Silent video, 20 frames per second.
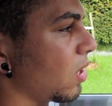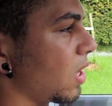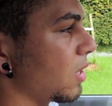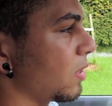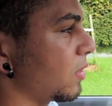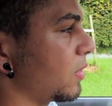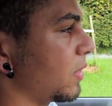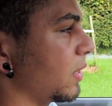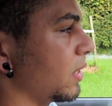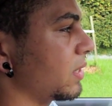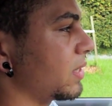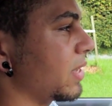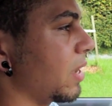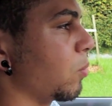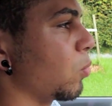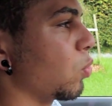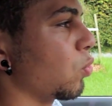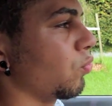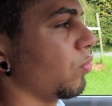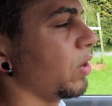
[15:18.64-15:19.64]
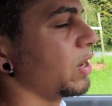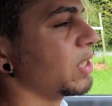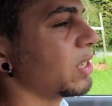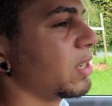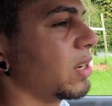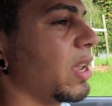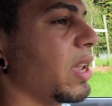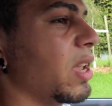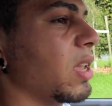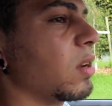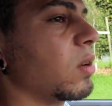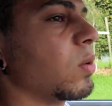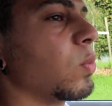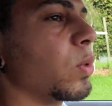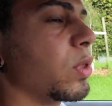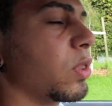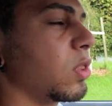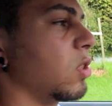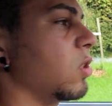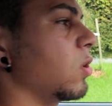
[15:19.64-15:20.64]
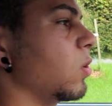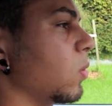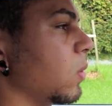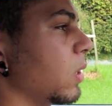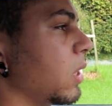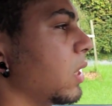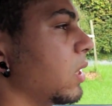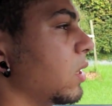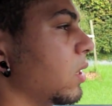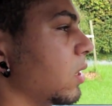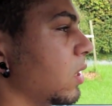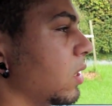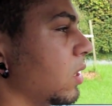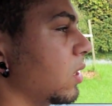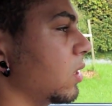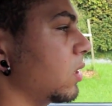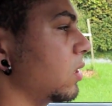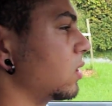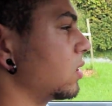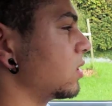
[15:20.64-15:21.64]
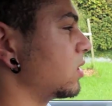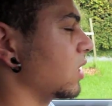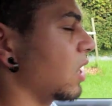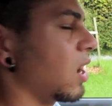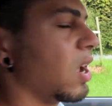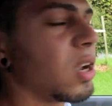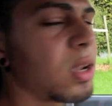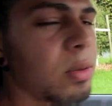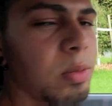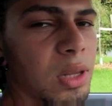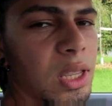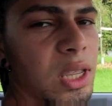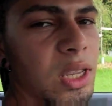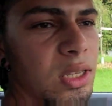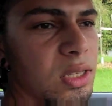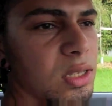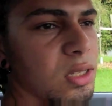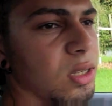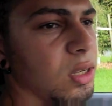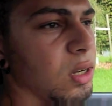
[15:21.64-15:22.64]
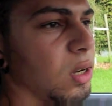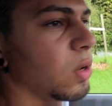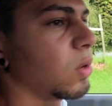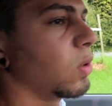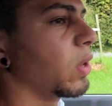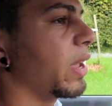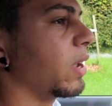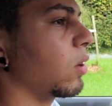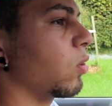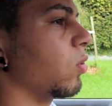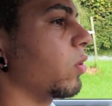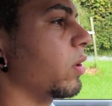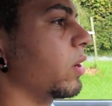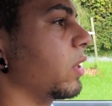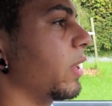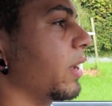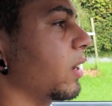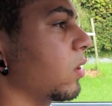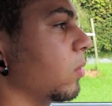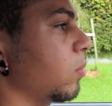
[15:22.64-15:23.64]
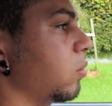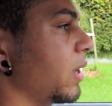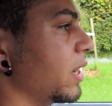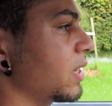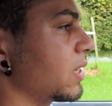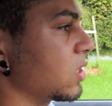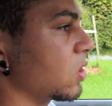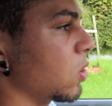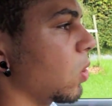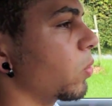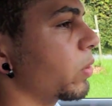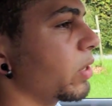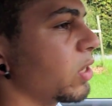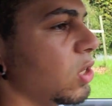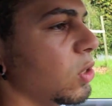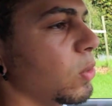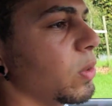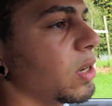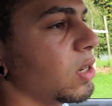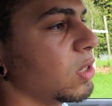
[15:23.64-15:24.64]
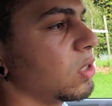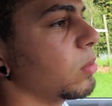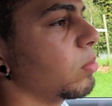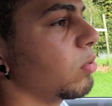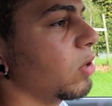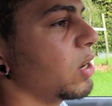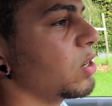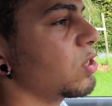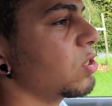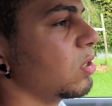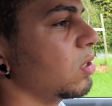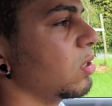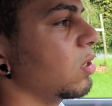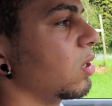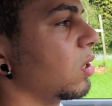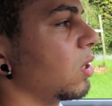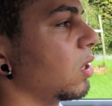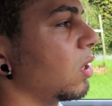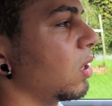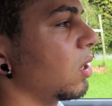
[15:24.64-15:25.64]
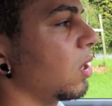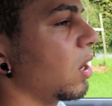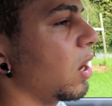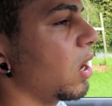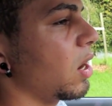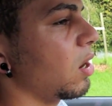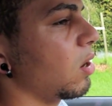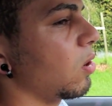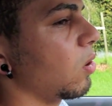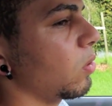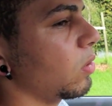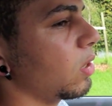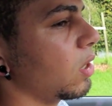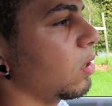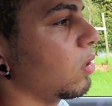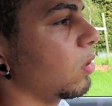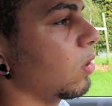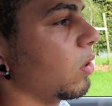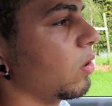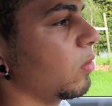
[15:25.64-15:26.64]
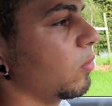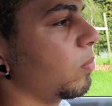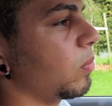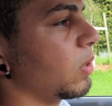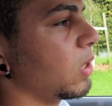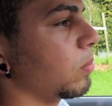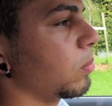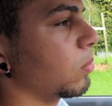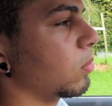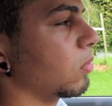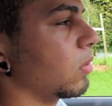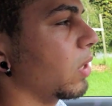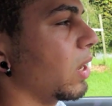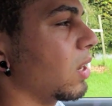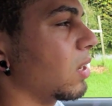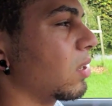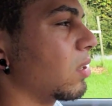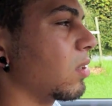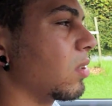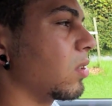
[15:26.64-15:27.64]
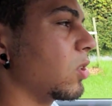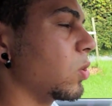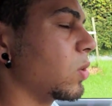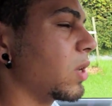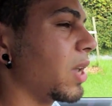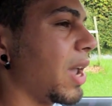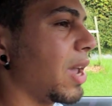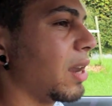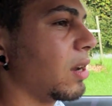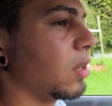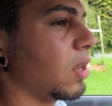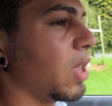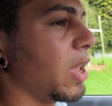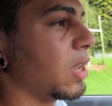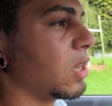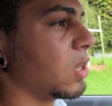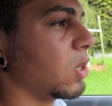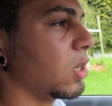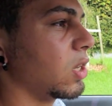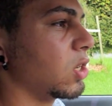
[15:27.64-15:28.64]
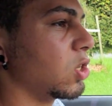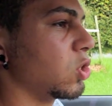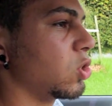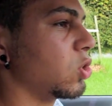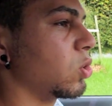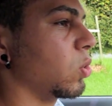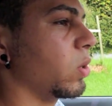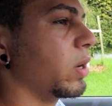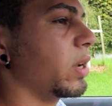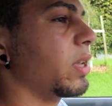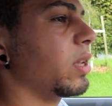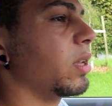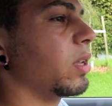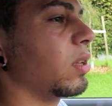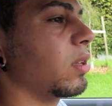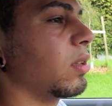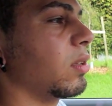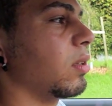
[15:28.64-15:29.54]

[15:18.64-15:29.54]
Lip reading: and things that more resonate with you in a dark place, you know, like, or in, like, a place that's holding you in depression. And I know that a lot of people, like, you can, like, enjoy